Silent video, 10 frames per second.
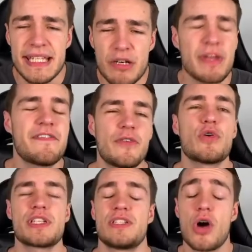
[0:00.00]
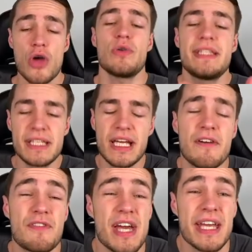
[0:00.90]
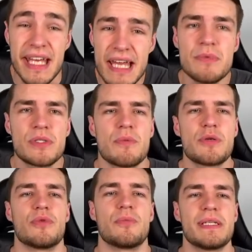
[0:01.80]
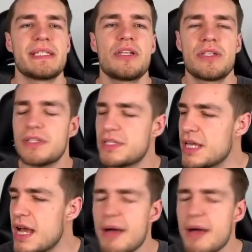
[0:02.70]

they'll be forced not only to cover their GameStop short positions,